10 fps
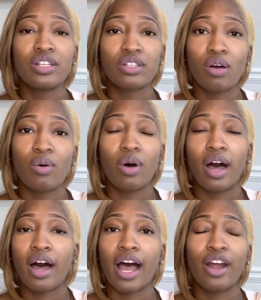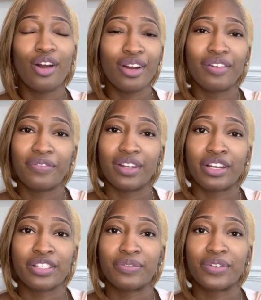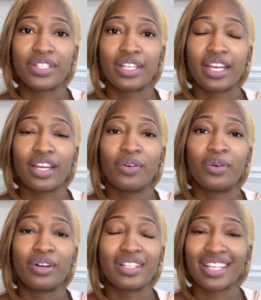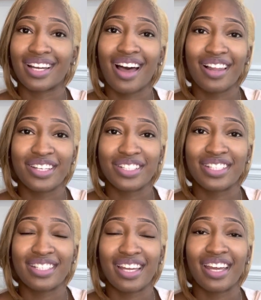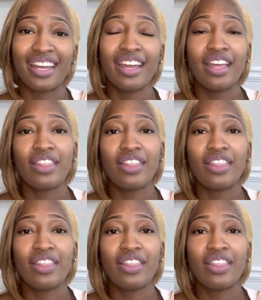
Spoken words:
So I heard a philosopher say, or a psychologist say,